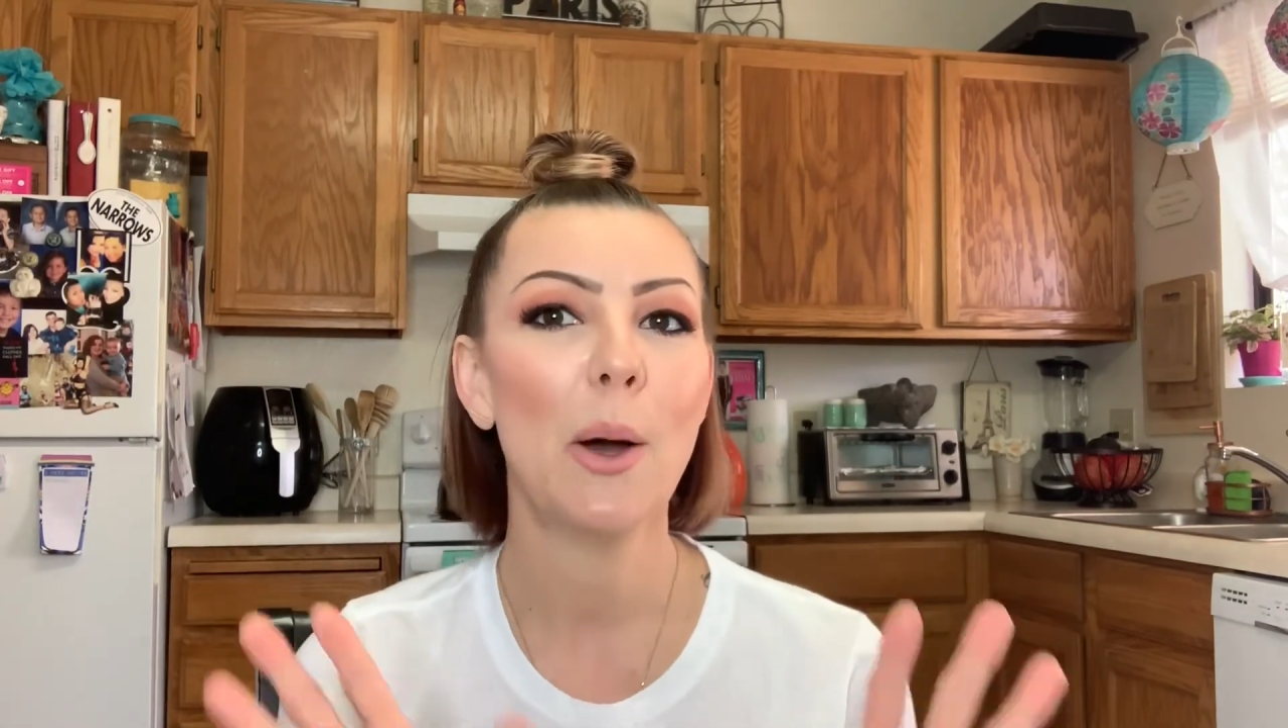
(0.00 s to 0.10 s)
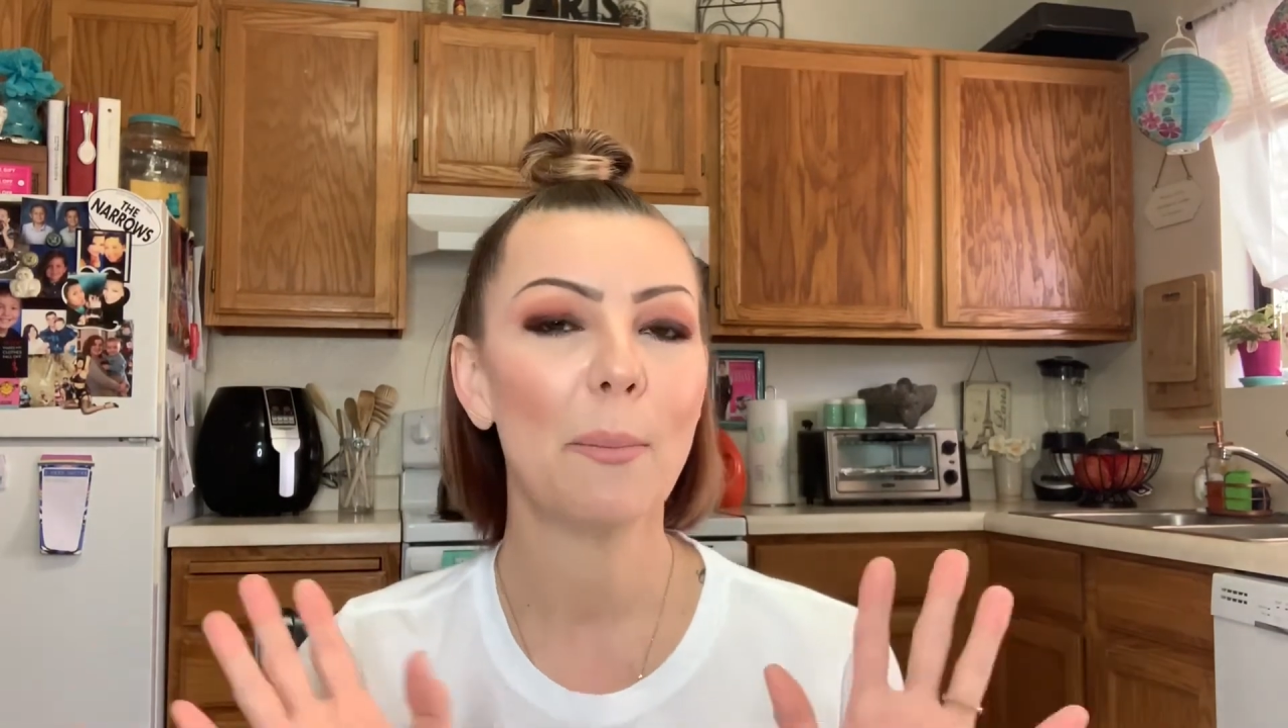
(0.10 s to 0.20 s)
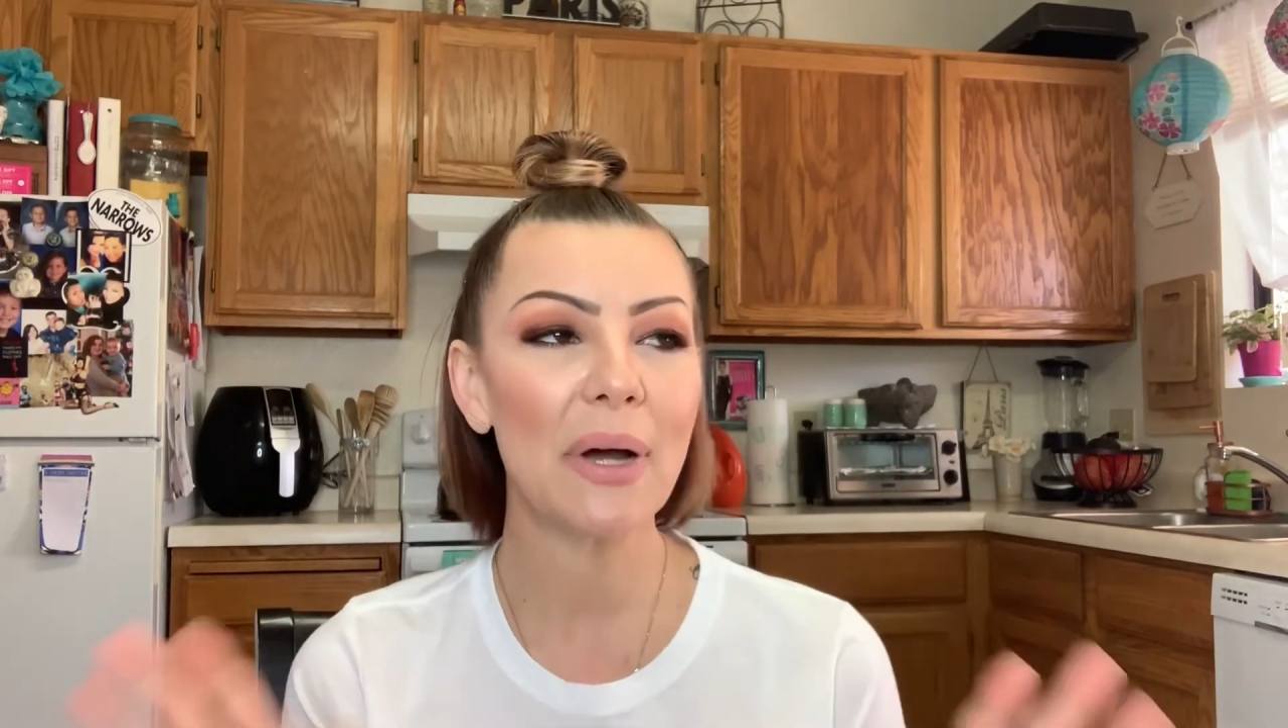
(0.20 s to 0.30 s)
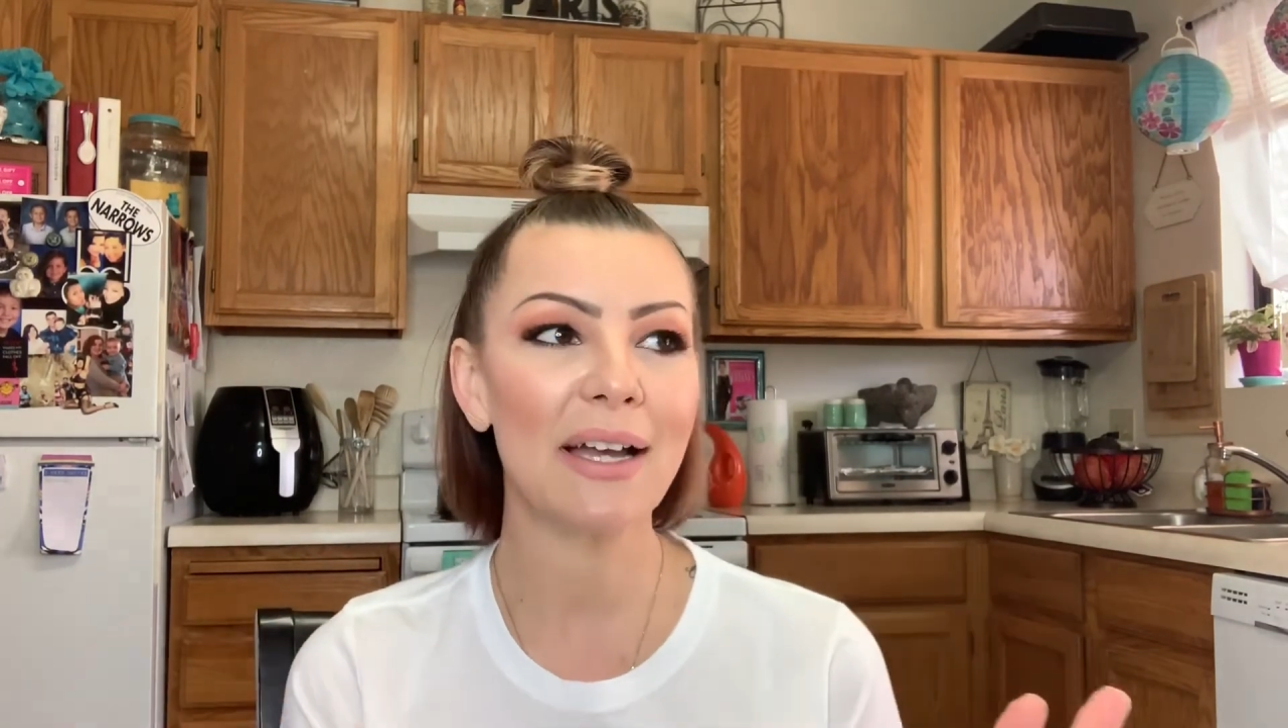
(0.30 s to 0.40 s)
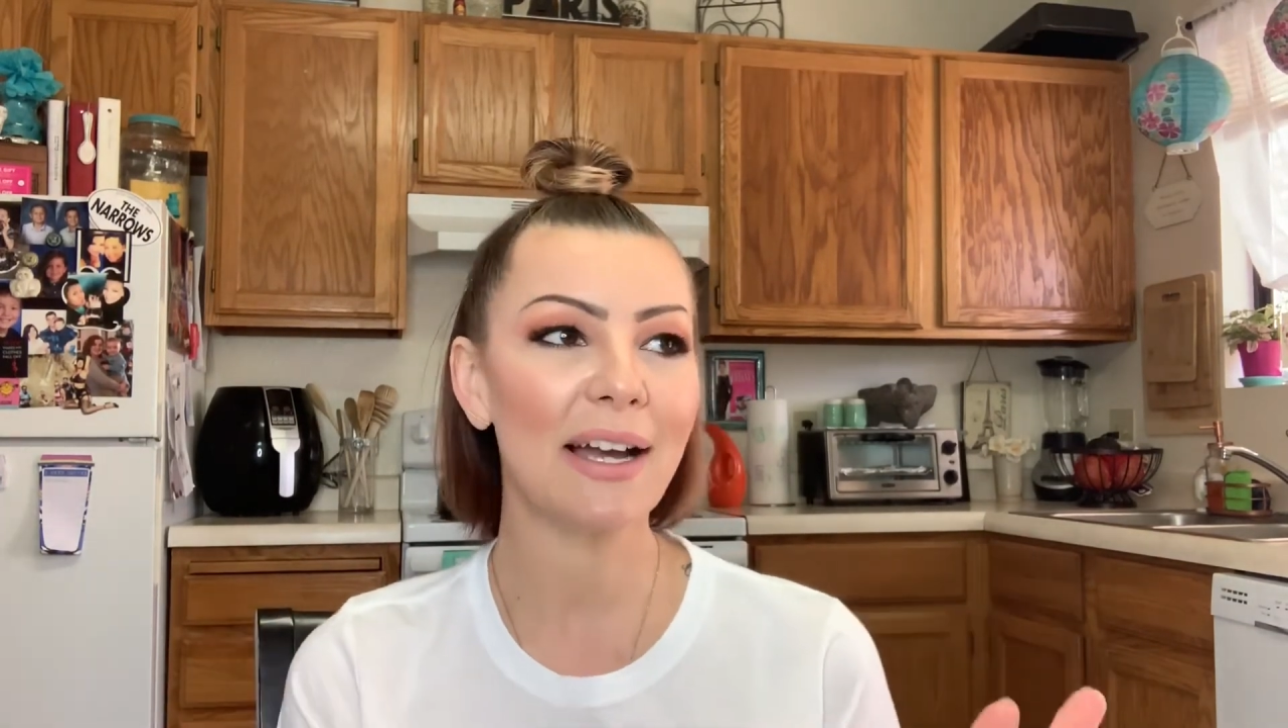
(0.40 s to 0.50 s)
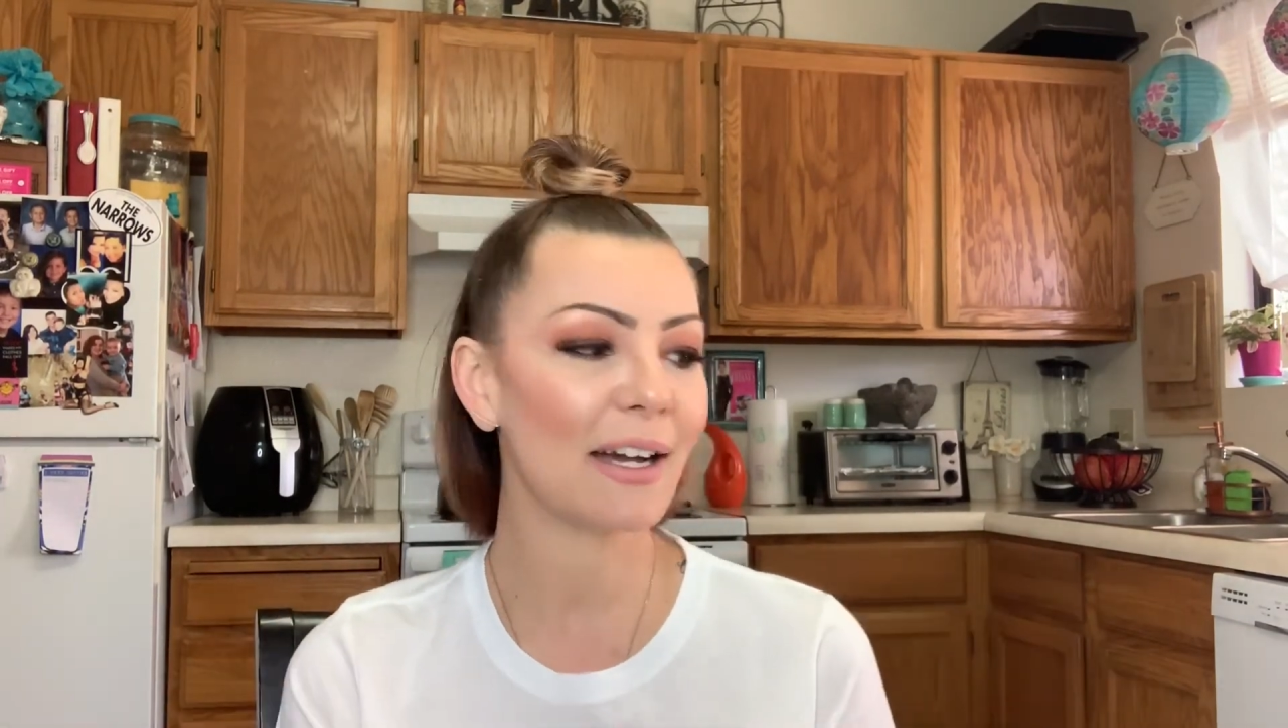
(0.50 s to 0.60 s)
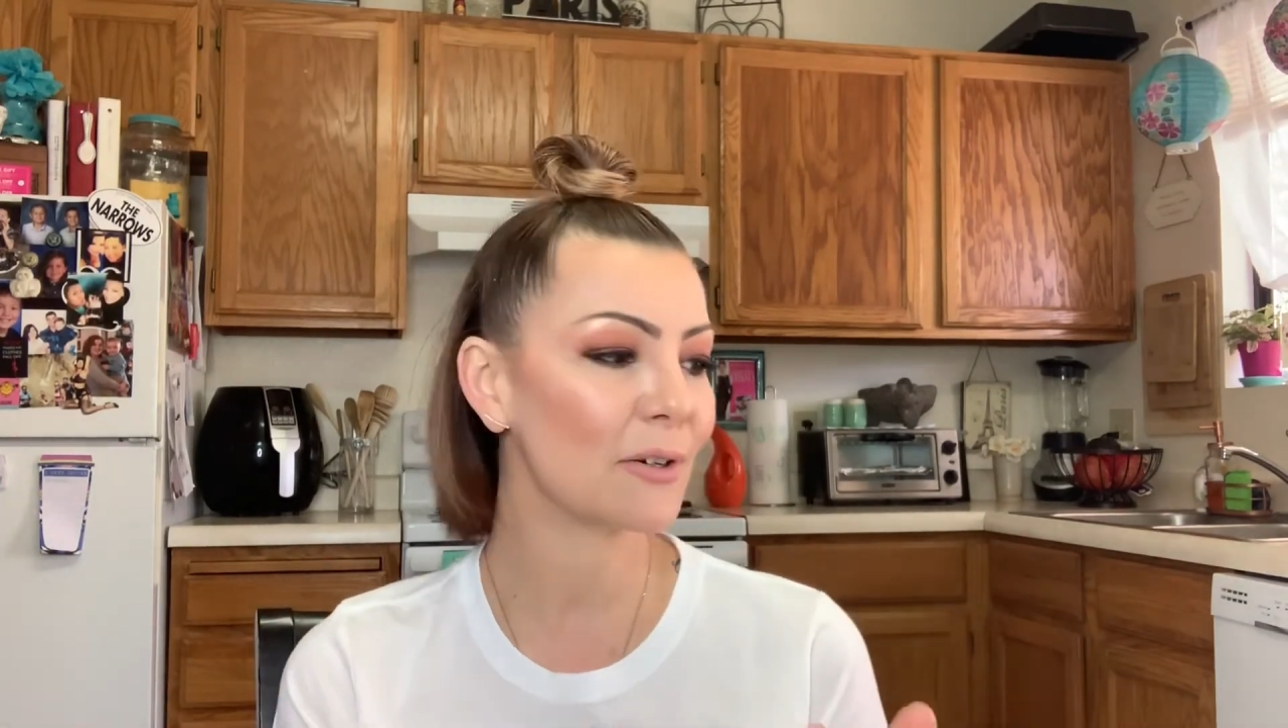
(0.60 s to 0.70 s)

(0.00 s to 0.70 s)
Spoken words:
but I